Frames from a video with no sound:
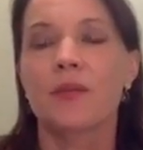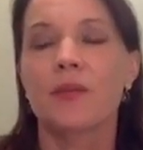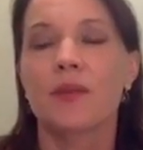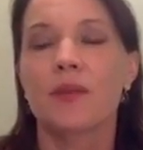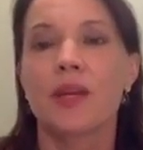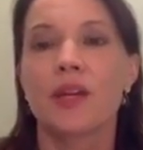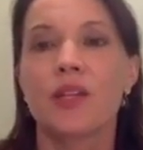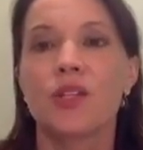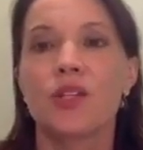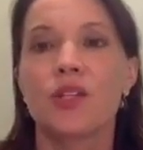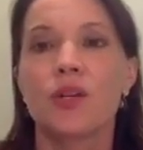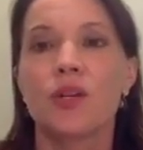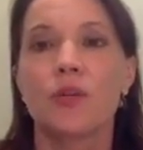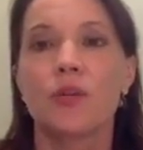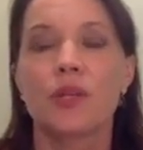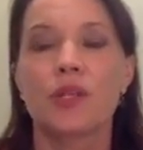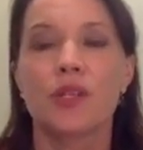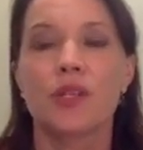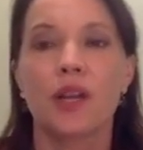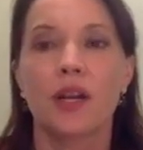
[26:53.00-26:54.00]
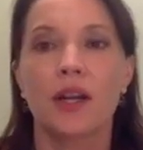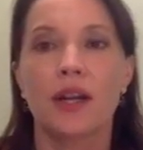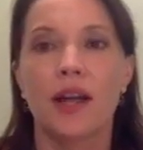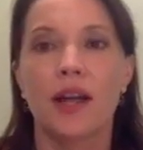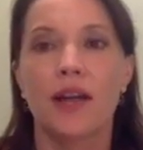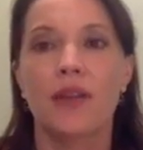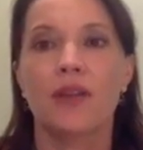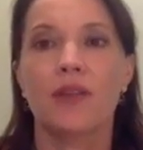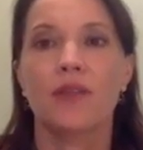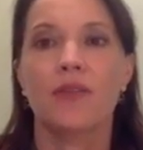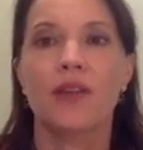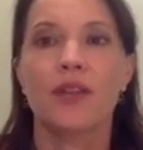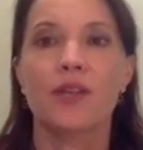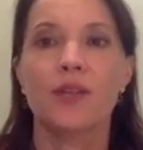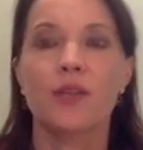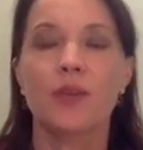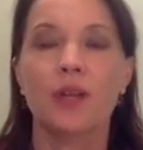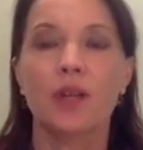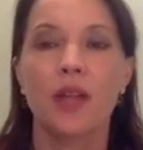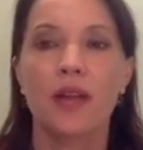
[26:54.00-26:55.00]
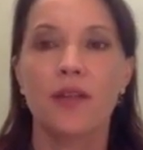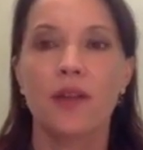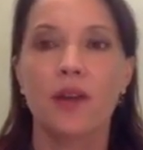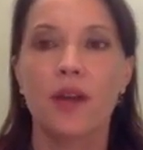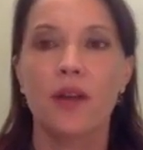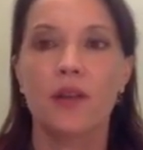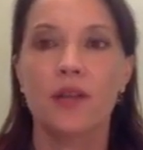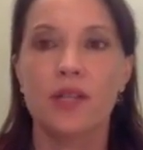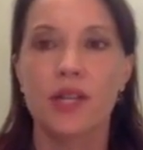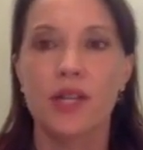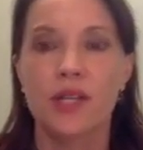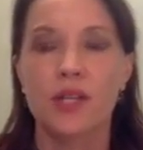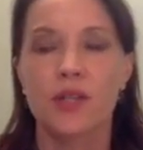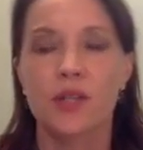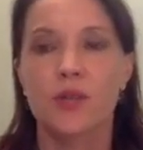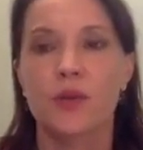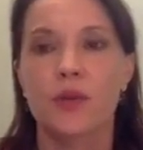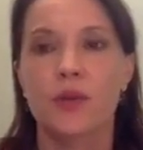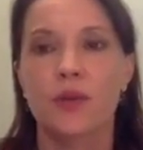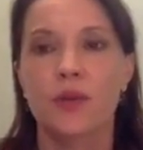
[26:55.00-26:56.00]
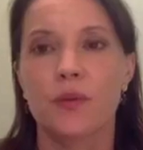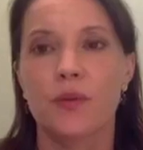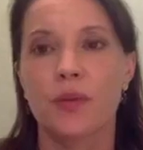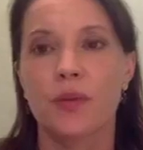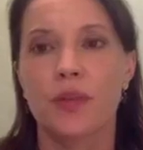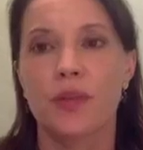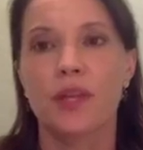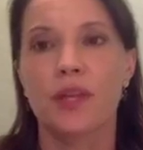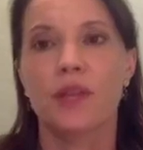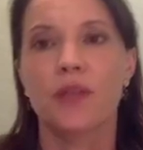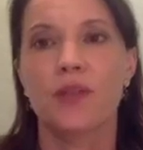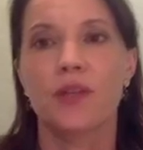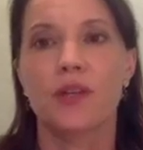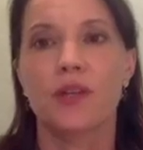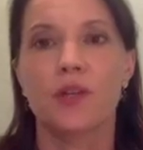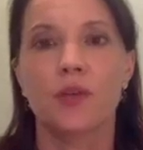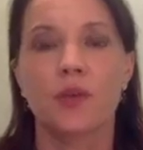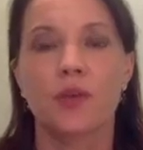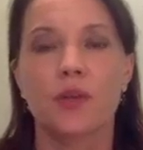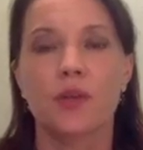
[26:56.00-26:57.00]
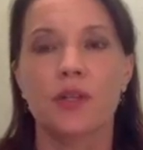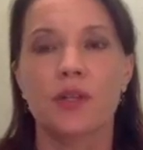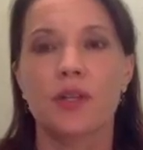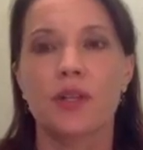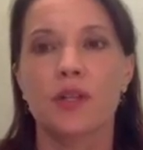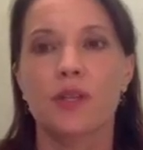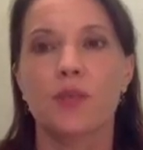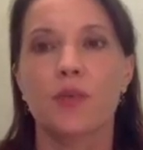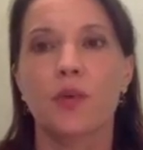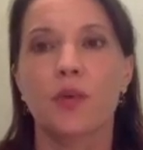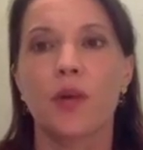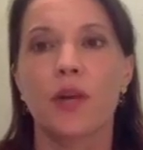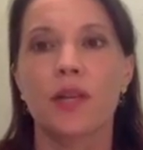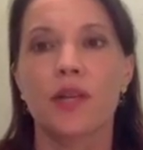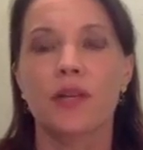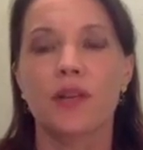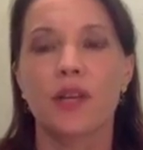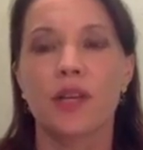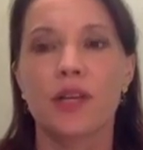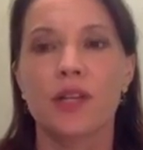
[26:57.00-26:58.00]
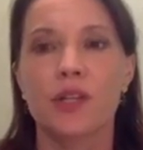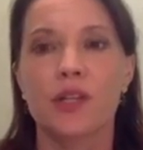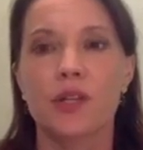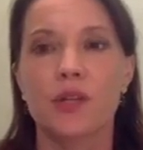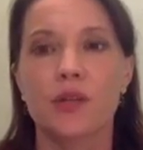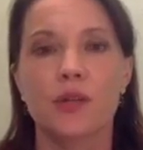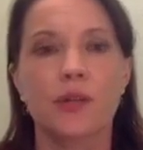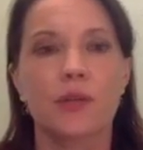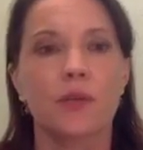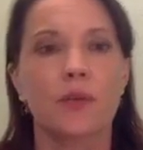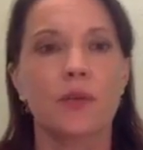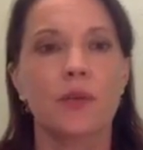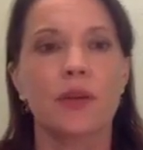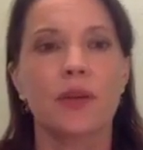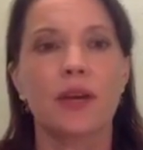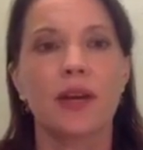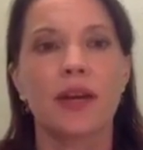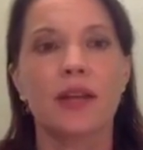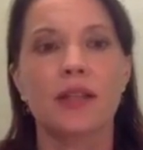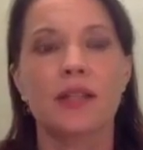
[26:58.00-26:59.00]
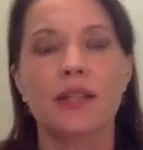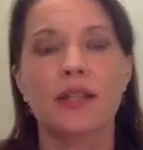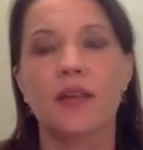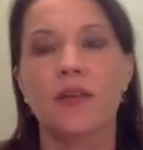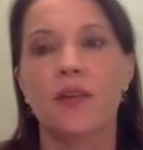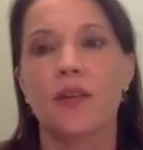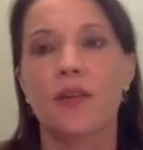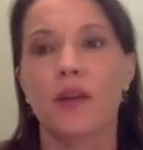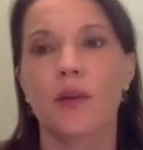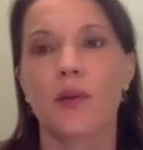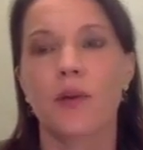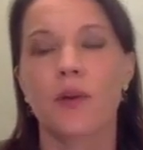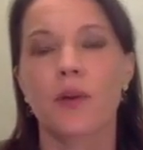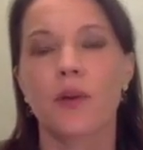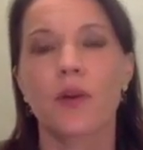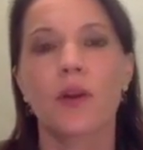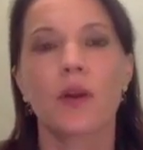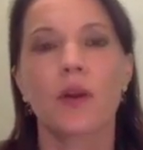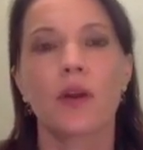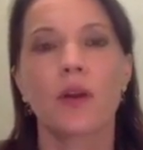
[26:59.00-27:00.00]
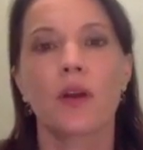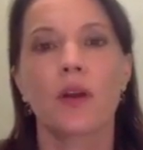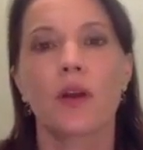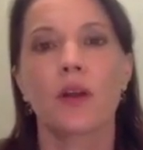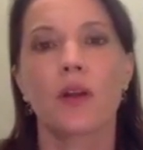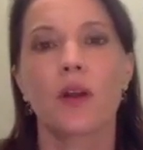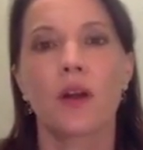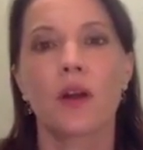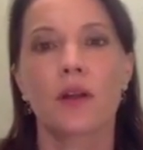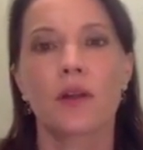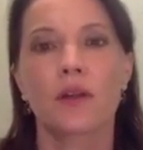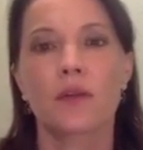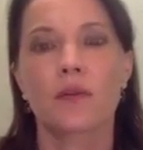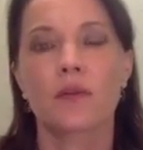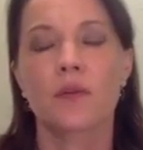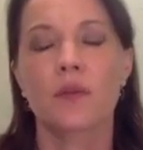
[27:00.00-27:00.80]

In June, we started having Facebook Live conversations with individuals and exploring different issues. And we had several that were along,